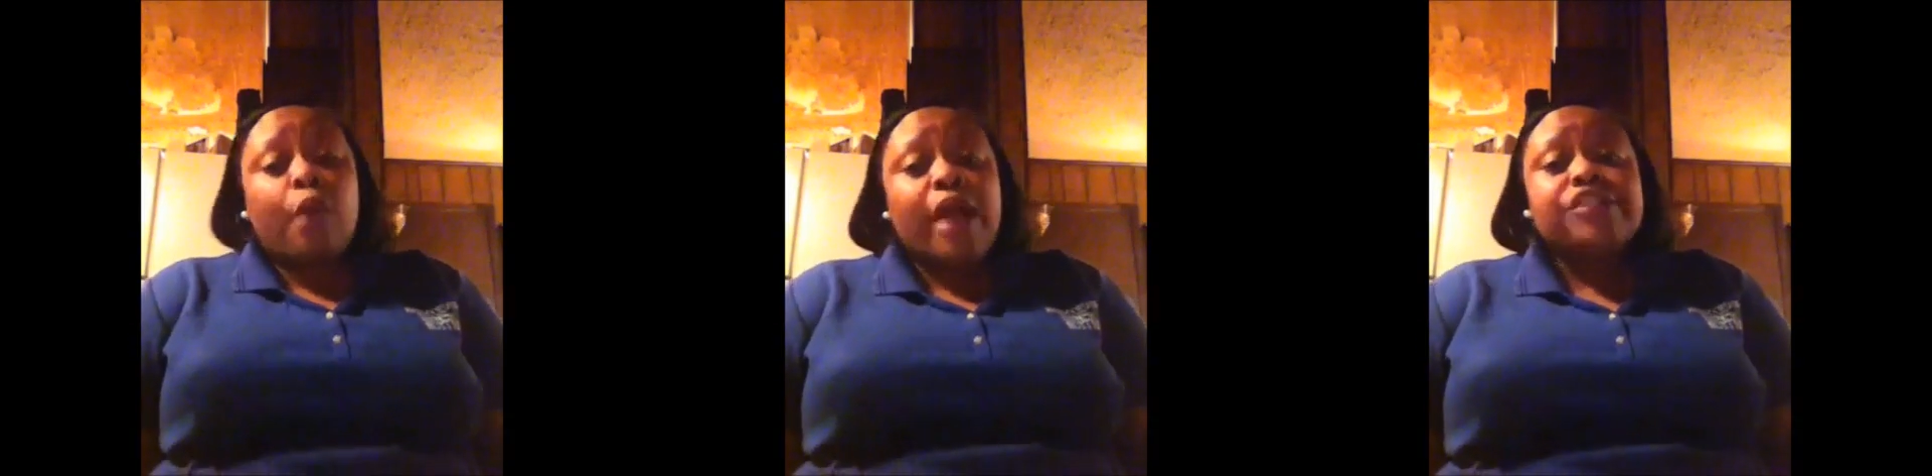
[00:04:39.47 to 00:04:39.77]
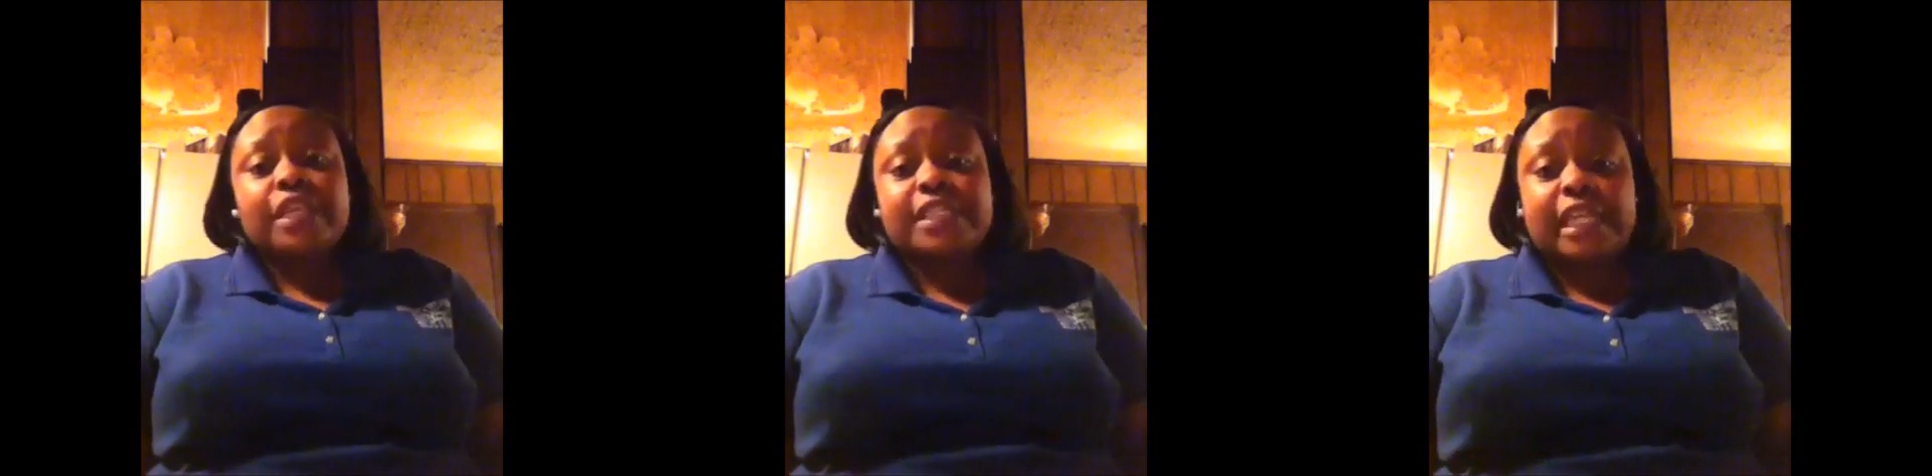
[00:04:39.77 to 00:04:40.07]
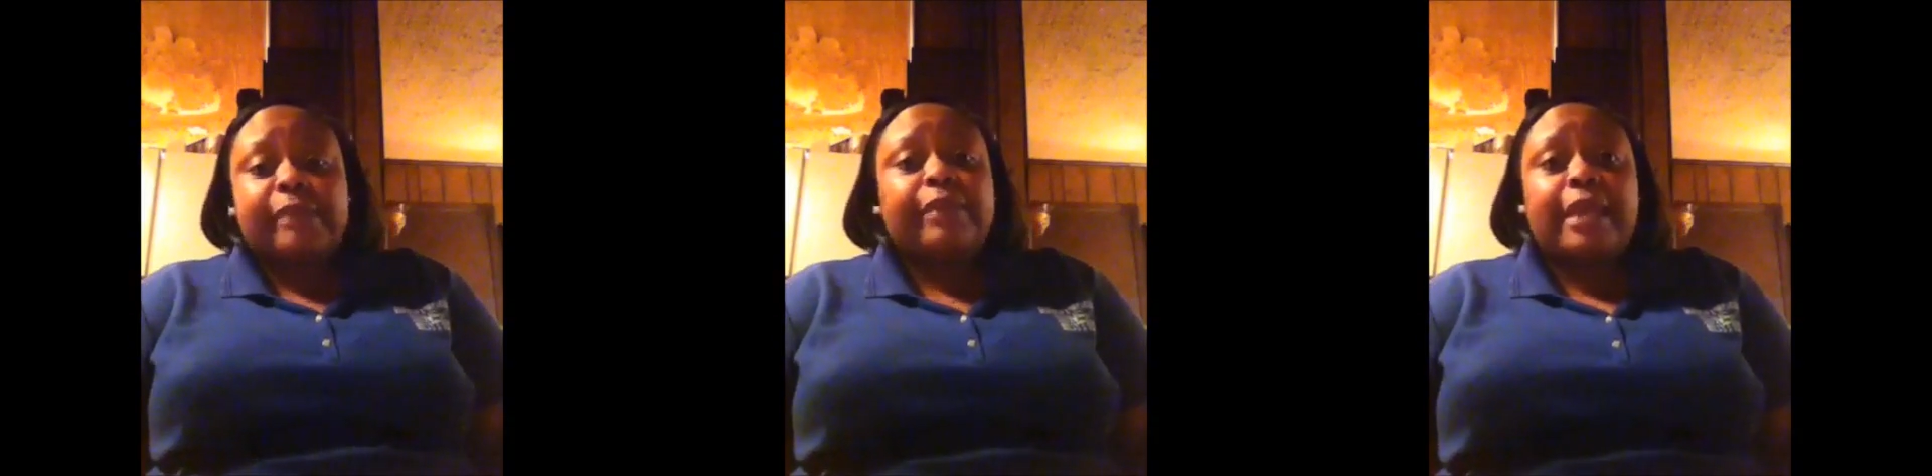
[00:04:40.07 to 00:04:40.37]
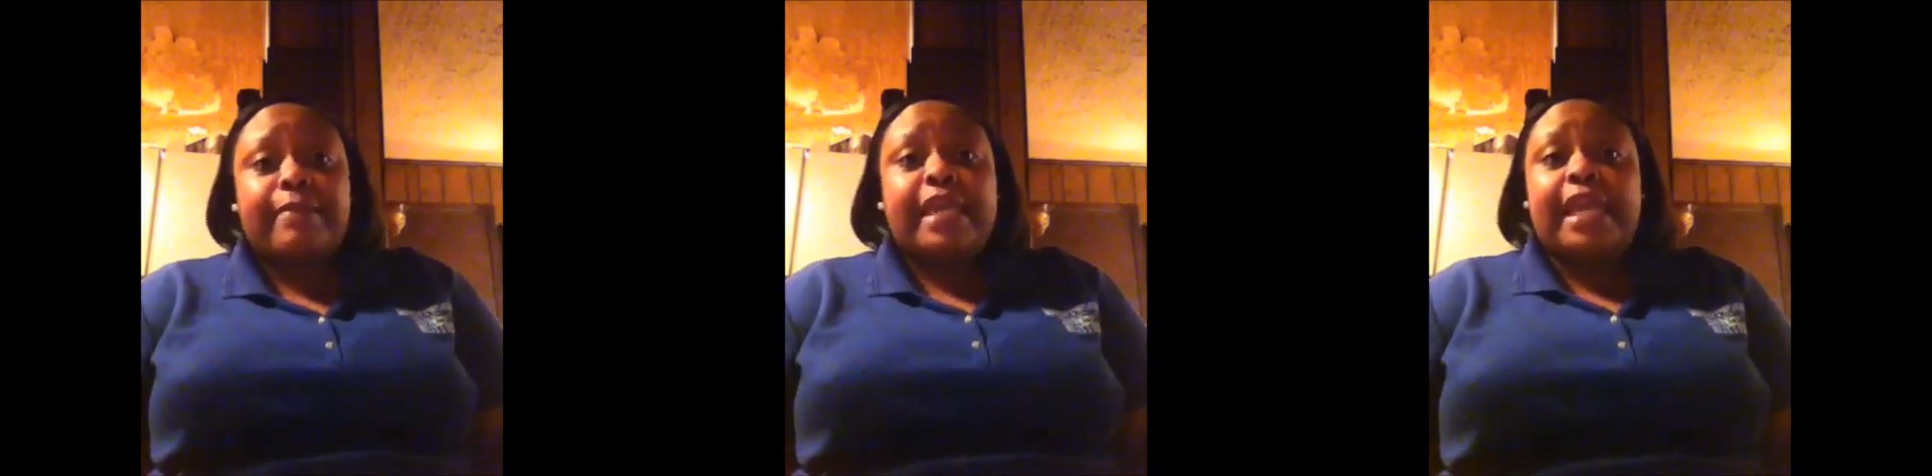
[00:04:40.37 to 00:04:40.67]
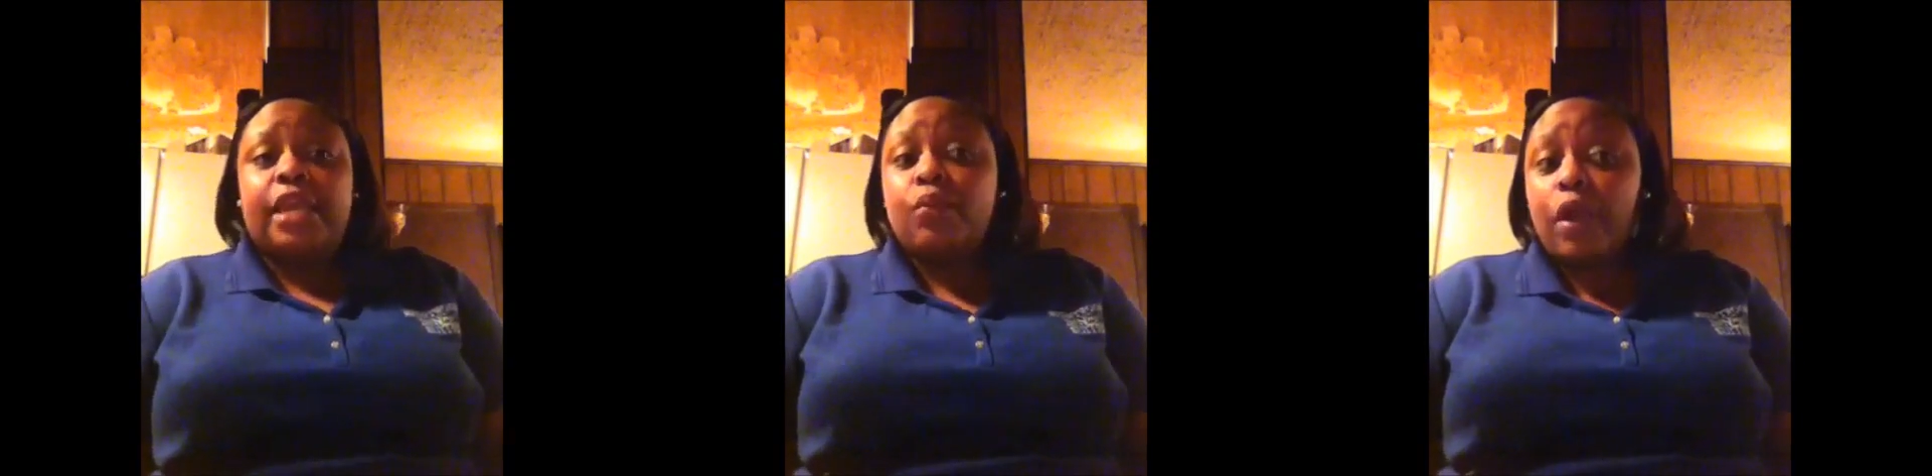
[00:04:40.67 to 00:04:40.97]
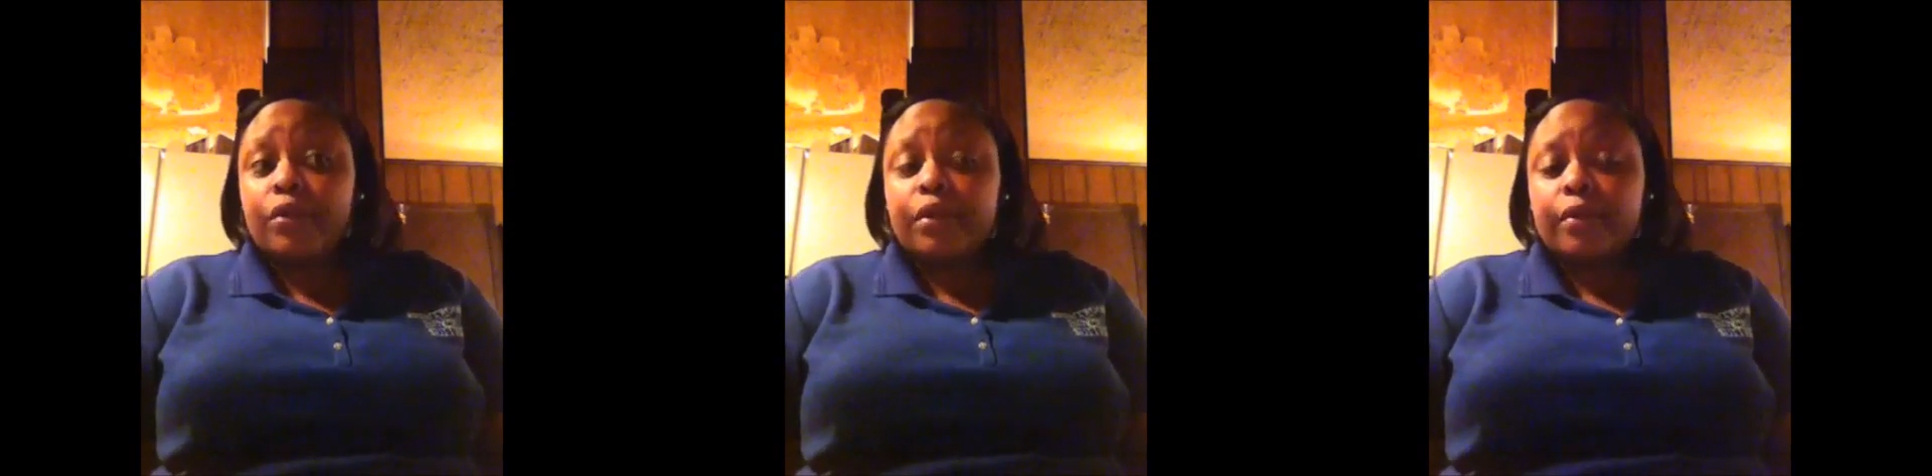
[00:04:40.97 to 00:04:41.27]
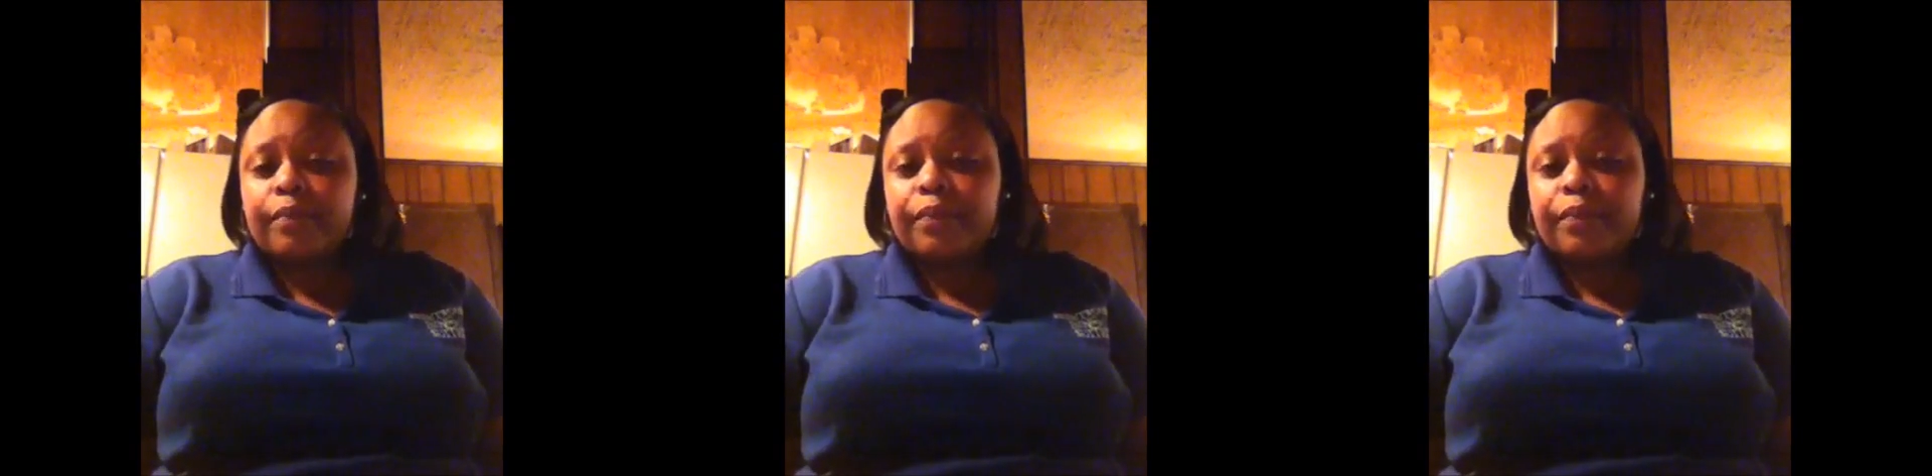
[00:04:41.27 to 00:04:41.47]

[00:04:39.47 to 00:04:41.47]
project team can begin work.